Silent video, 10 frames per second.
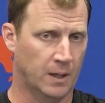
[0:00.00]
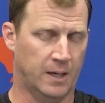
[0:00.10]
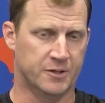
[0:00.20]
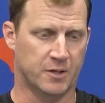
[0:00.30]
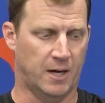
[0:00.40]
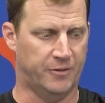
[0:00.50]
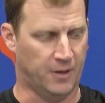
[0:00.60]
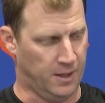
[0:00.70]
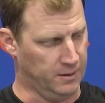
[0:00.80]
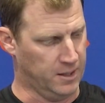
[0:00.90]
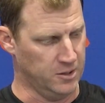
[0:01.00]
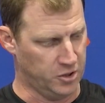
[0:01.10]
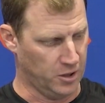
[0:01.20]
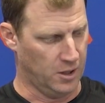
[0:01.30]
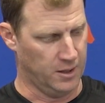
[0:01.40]
And so I thought
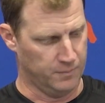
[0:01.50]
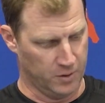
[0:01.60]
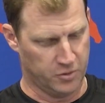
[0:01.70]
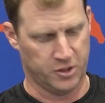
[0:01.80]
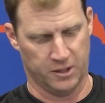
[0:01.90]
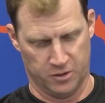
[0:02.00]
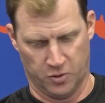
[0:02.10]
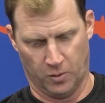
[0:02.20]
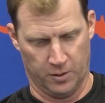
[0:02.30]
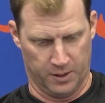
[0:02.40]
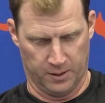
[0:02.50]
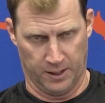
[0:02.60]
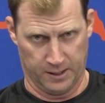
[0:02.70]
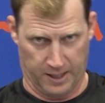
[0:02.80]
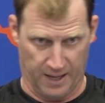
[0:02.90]
Keyshawn and Mucci and Jordan
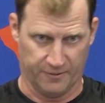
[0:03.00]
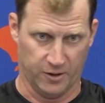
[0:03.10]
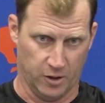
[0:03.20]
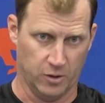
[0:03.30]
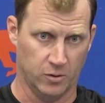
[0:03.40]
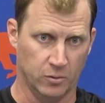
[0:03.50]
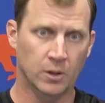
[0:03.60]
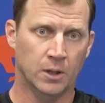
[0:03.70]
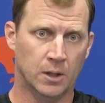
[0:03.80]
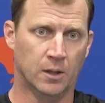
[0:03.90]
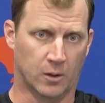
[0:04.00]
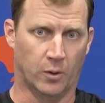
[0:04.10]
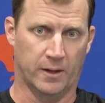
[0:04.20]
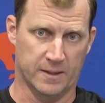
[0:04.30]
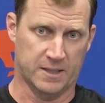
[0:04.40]
and Kevin knew
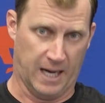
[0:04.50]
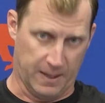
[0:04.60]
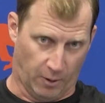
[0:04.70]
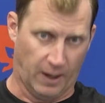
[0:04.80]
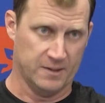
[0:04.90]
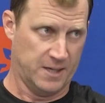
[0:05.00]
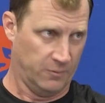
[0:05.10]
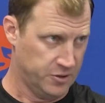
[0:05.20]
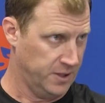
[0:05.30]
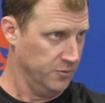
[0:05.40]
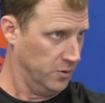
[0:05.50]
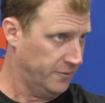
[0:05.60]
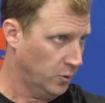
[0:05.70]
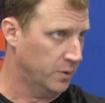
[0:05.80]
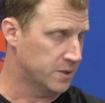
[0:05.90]
going into this game, our outside receivers are going
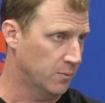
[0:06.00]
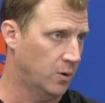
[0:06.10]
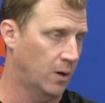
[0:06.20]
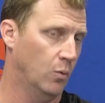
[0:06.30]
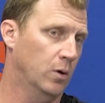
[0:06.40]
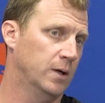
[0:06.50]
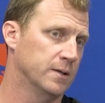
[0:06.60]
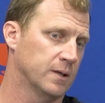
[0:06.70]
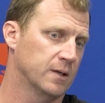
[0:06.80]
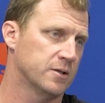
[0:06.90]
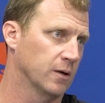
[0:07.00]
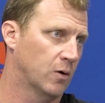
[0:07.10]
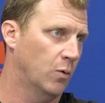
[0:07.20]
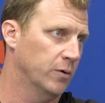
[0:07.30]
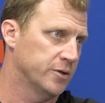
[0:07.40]
to have to win some one-on-ones against their
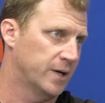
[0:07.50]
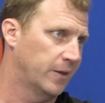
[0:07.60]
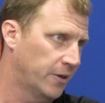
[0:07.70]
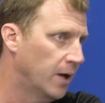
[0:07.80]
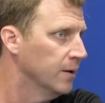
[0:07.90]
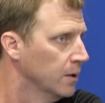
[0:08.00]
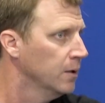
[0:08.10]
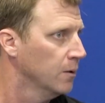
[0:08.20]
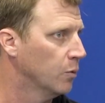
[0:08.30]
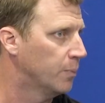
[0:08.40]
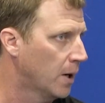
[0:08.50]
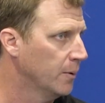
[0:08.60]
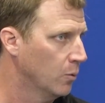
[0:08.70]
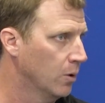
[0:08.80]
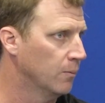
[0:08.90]
corners, and I thought we
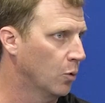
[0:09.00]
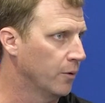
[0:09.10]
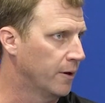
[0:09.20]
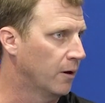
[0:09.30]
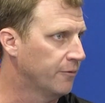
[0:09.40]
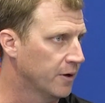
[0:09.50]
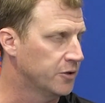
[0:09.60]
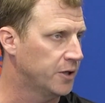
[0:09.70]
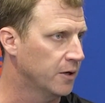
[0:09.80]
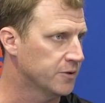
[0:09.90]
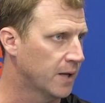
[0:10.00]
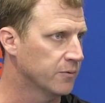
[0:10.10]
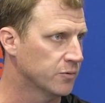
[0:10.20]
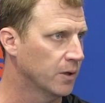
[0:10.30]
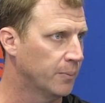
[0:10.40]
probably won more than our fair share, so that
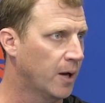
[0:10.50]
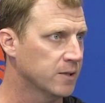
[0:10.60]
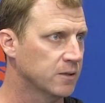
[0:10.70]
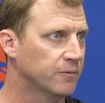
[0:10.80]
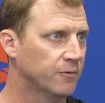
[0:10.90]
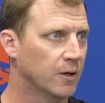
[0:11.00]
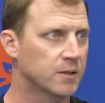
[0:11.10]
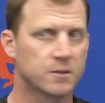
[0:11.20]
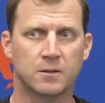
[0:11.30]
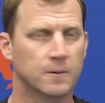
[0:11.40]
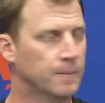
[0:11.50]
was really positive for us.